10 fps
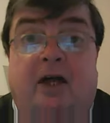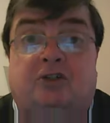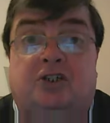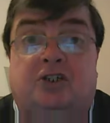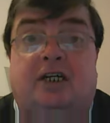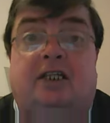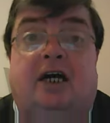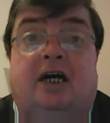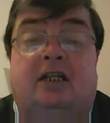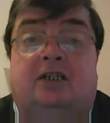just need
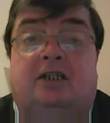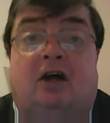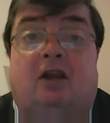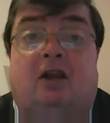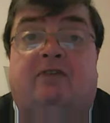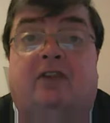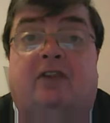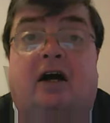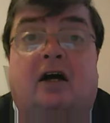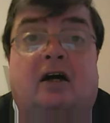that love and that